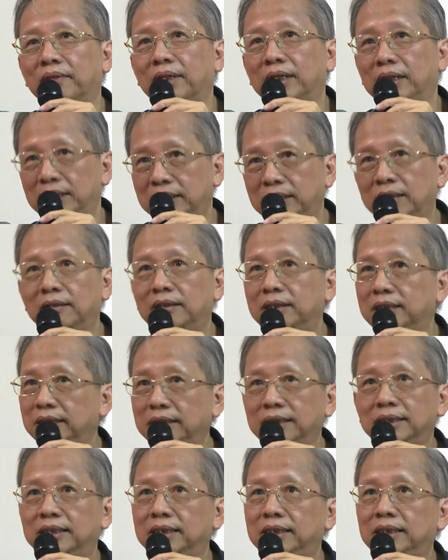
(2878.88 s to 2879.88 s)
It's not
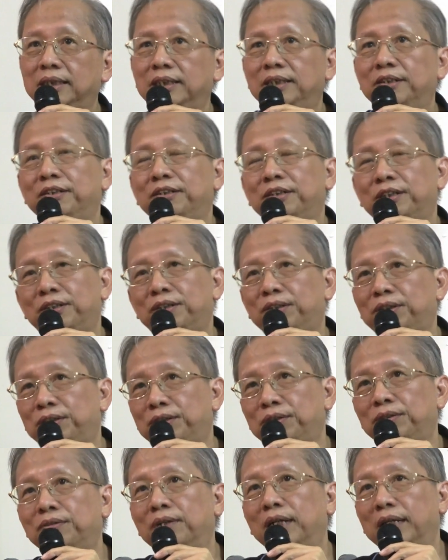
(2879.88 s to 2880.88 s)
easy
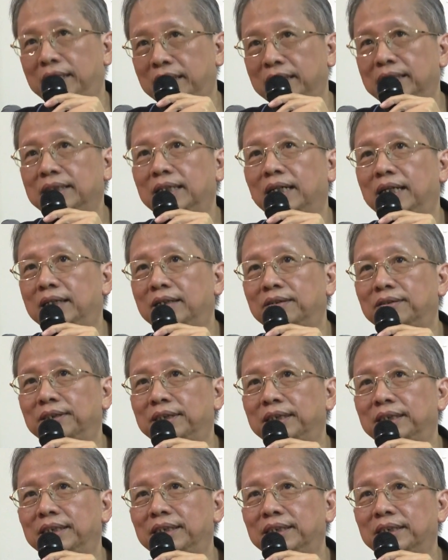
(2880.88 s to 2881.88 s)
to understand all
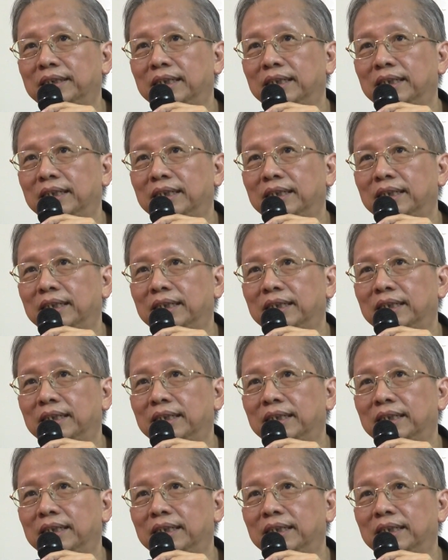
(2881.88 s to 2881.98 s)
this.